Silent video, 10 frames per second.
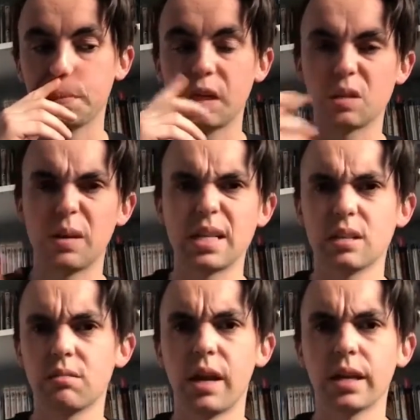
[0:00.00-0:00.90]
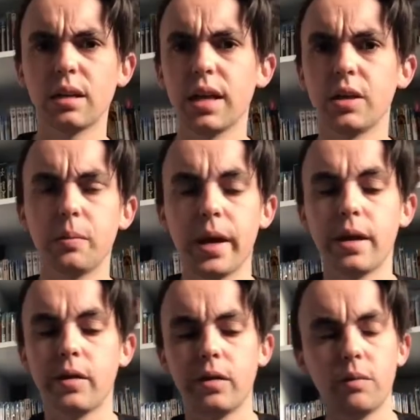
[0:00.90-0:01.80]
This one's like an
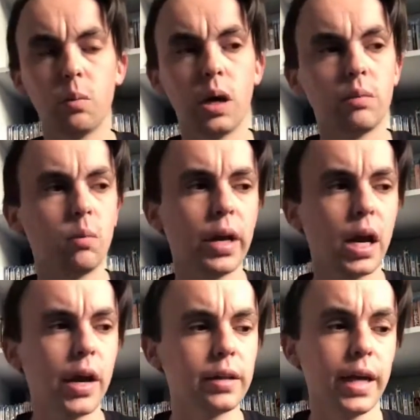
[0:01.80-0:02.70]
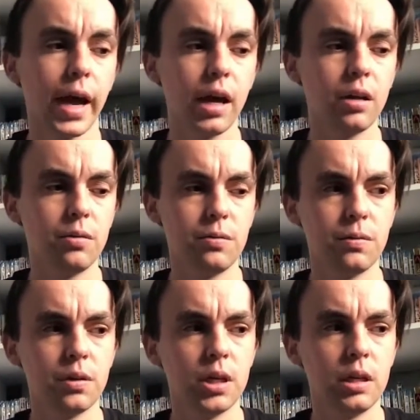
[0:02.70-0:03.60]
independent one. We only have